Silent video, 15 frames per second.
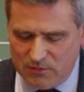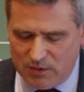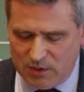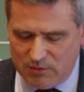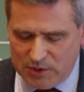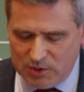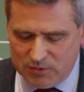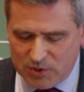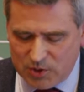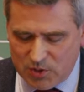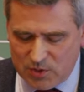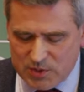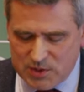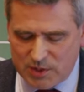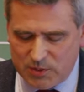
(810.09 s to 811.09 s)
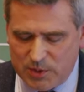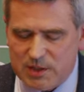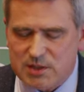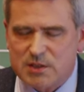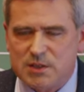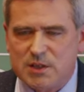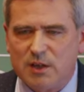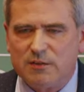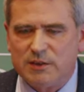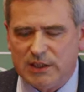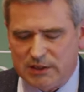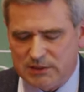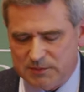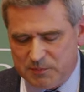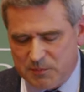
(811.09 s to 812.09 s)
one of the consequences of
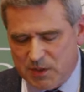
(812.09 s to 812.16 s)
that.